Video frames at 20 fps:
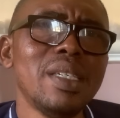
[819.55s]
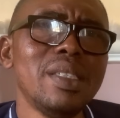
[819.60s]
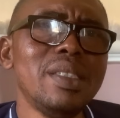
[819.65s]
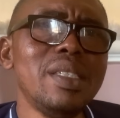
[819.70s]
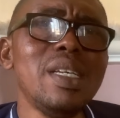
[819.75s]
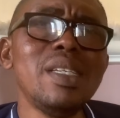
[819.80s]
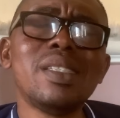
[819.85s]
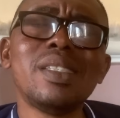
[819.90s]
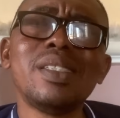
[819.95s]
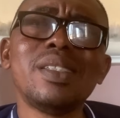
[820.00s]

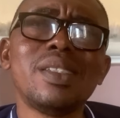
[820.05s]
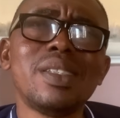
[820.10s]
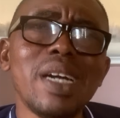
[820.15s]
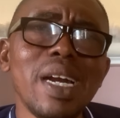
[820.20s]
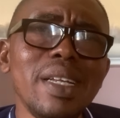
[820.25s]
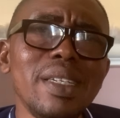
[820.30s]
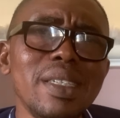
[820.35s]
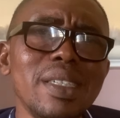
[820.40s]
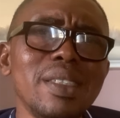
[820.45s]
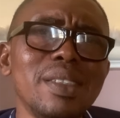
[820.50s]
This
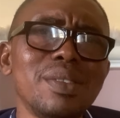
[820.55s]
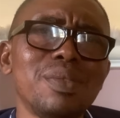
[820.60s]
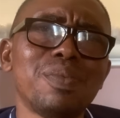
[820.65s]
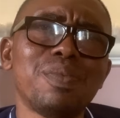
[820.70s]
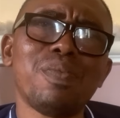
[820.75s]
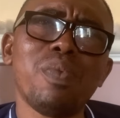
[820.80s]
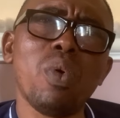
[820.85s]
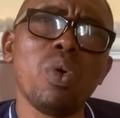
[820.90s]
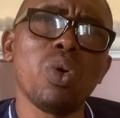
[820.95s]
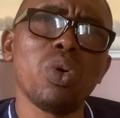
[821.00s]
training
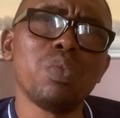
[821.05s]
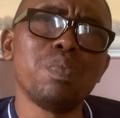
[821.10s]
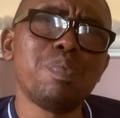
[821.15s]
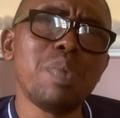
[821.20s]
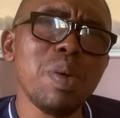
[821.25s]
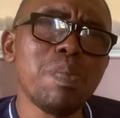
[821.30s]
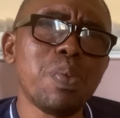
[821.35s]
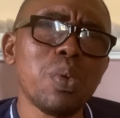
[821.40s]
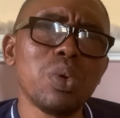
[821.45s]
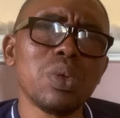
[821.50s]
for
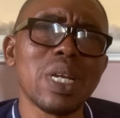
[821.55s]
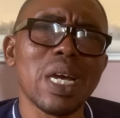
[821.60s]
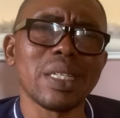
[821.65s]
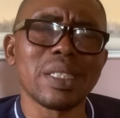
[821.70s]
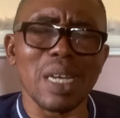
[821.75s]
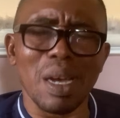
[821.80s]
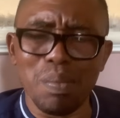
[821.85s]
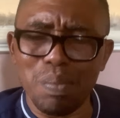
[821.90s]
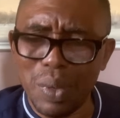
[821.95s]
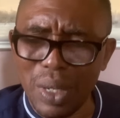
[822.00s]
people that
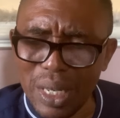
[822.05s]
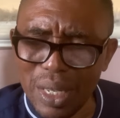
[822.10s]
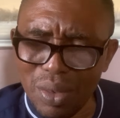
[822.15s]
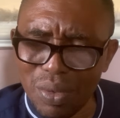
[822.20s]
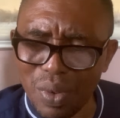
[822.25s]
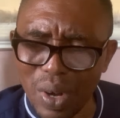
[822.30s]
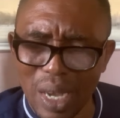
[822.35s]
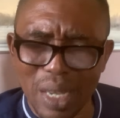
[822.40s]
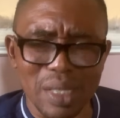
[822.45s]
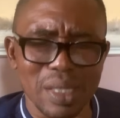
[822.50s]
are
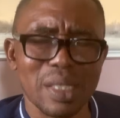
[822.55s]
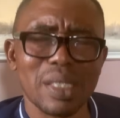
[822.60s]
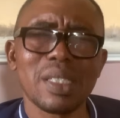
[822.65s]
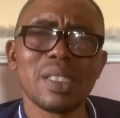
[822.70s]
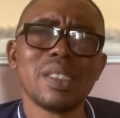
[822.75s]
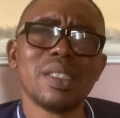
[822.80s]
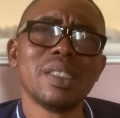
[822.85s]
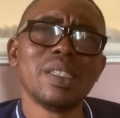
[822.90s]
believers,